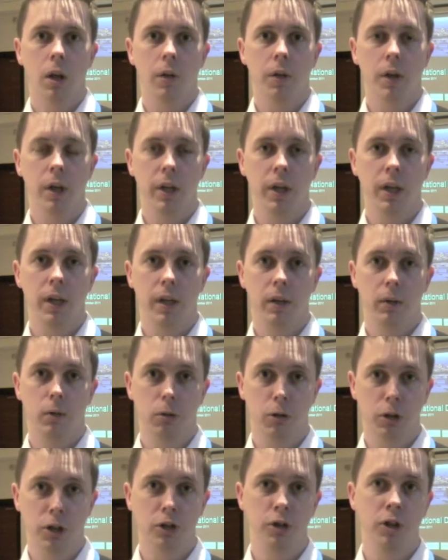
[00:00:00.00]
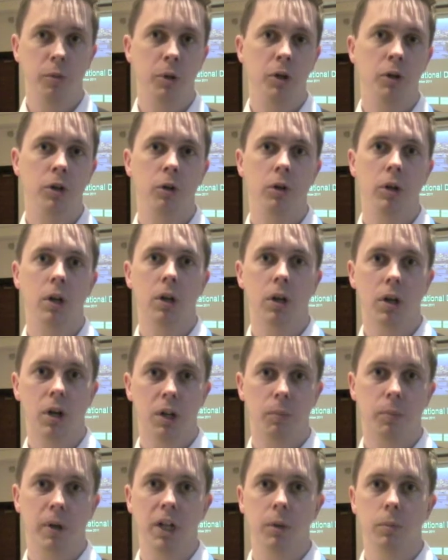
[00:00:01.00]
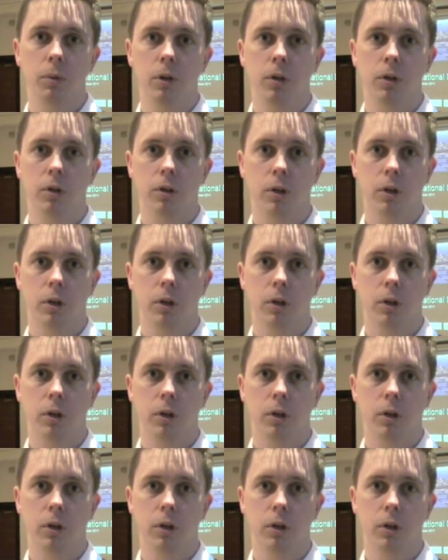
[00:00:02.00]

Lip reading: They had traditionally been using card payment,